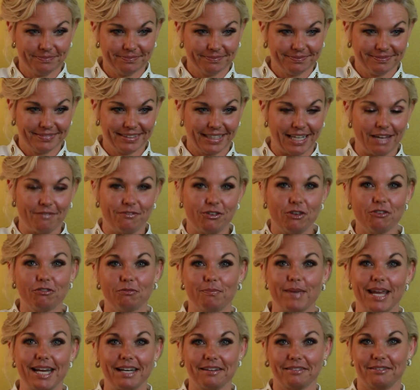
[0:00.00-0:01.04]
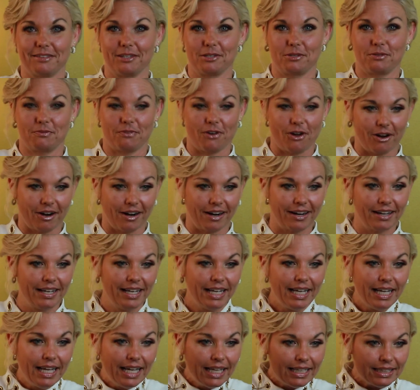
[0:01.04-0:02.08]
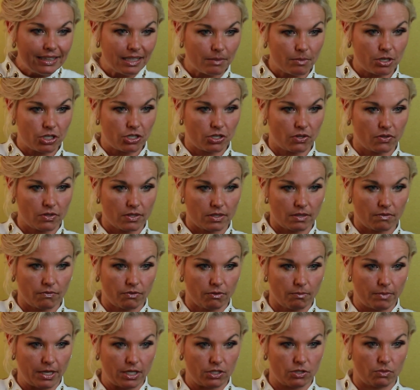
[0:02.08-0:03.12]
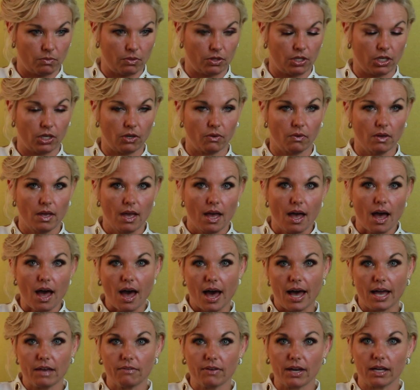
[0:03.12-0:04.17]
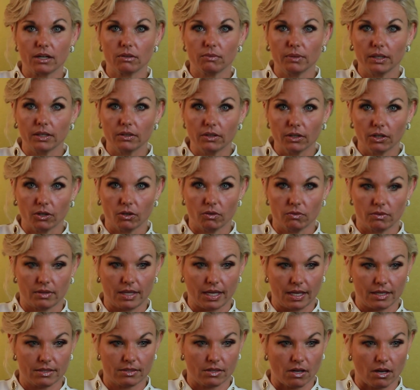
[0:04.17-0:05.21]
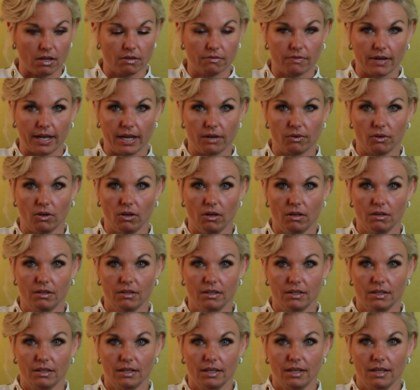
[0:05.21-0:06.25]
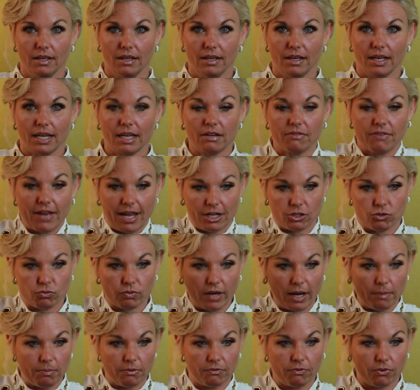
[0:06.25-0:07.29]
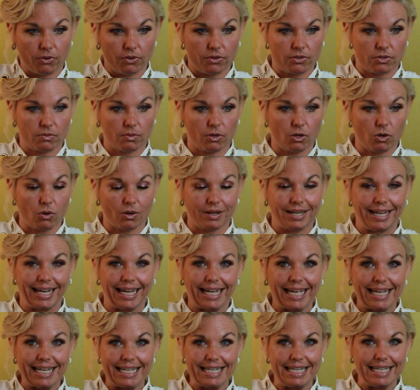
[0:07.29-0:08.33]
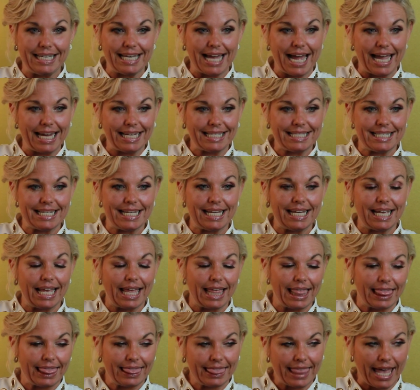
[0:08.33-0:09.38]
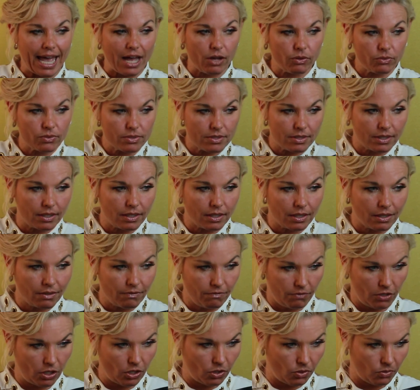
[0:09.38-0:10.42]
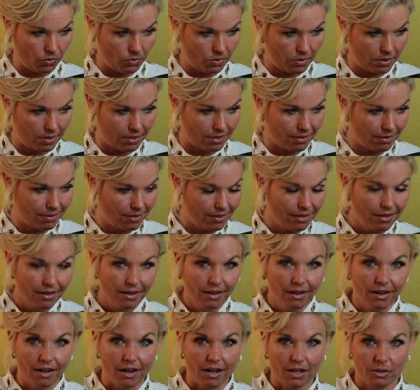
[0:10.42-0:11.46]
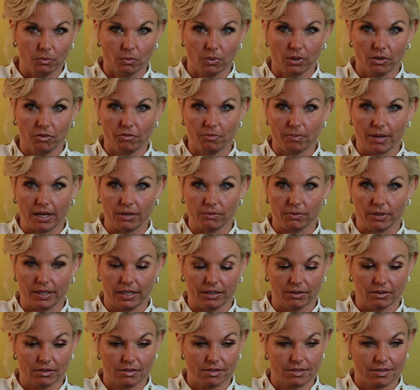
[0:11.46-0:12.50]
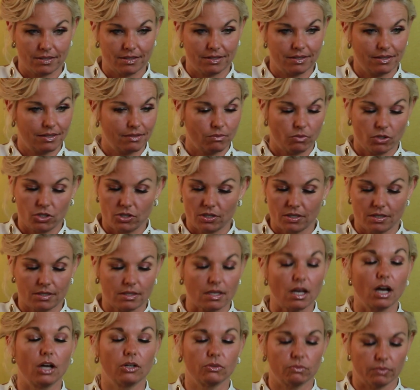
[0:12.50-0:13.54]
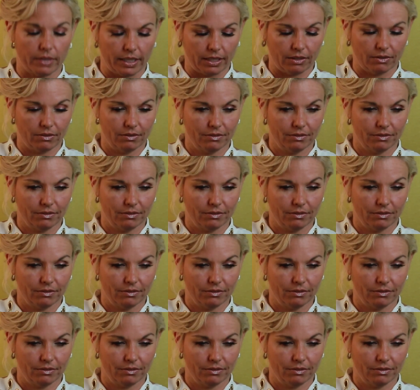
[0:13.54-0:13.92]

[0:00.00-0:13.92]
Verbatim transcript: if you've made it this far, let me share this information with you. I've had a reel that, go, that has gone viral. In fact, right before this recording, 90,000 views on one of my reels, which is unreal